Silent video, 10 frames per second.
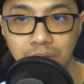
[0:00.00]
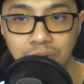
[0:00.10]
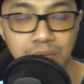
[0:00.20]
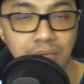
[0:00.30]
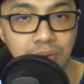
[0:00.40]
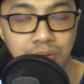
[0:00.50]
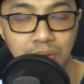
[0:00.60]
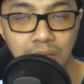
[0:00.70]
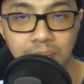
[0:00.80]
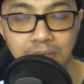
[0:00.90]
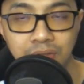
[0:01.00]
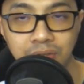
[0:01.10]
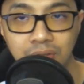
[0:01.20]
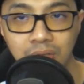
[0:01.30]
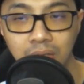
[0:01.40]
you can do so at
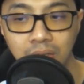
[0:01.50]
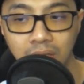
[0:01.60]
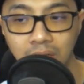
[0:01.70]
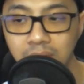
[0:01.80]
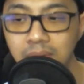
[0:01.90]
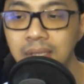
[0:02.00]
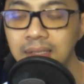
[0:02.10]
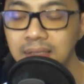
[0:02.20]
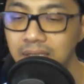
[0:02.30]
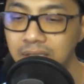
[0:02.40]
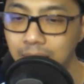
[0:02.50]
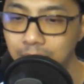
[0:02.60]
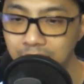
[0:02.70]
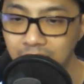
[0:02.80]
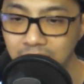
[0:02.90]

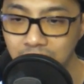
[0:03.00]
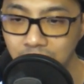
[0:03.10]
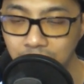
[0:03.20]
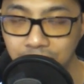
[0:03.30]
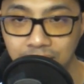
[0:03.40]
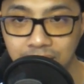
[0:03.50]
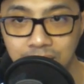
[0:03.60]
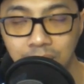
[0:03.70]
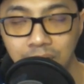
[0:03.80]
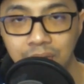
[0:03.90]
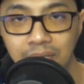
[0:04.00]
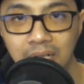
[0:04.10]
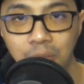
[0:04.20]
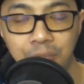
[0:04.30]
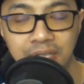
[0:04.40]
patreon.com/thembsshow. With every support, you
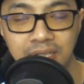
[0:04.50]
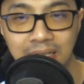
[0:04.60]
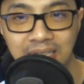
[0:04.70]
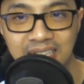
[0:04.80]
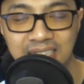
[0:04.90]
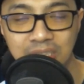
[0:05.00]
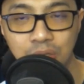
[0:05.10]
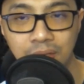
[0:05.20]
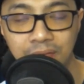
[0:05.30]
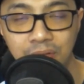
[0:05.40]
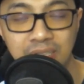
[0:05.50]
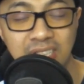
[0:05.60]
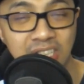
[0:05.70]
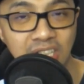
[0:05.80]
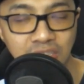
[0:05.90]
get a week's early access to the review and
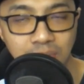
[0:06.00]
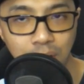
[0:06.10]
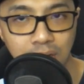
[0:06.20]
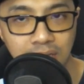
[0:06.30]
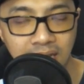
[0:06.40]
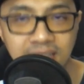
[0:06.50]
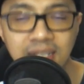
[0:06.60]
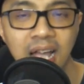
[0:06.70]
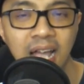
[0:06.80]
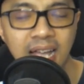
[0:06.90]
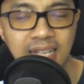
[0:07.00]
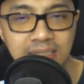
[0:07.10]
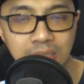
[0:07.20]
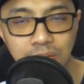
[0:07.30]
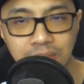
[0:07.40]
discussion podcast,
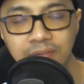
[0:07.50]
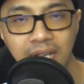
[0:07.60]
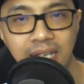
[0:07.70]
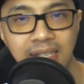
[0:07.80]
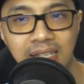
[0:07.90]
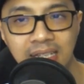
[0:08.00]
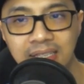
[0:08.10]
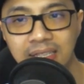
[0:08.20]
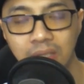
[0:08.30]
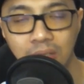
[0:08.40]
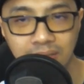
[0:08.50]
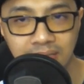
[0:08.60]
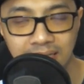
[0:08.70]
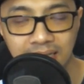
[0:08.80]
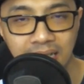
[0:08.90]
exclusive and deleted
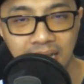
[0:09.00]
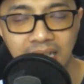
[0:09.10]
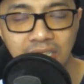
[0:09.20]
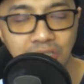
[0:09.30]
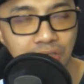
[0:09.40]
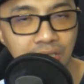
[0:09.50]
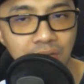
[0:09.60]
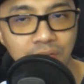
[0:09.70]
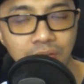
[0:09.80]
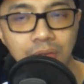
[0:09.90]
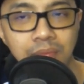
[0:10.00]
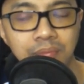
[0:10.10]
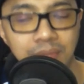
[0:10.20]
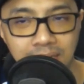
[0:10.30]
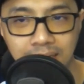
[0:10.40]
content, and a huge thank you from
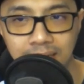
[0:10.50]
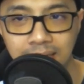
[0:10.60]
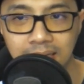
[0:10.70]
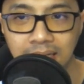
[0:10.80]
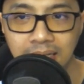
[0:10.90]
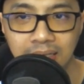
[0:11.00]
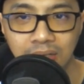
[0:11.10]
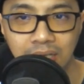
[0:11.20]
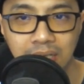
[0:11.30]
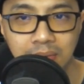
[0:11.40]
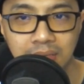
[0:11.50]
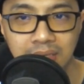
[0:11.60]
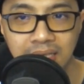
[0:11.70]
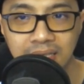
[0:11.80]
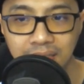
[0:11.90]
me. Talking about the
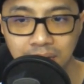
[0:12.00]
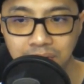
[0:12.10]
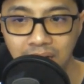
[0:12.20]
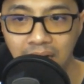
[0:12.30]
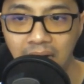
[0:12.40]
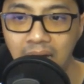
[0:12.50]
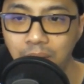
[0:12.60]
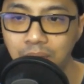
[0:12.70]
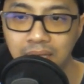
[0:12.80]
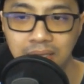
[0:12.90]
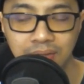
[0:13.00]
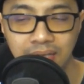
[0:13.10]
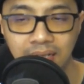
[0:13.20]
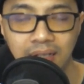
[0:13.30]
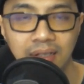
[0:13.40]
thank yous, I would like to
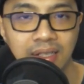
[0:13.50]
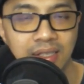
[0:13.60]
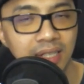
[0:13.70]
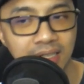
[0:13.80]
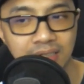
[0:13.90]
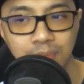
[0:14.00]
thank Lucky Knight,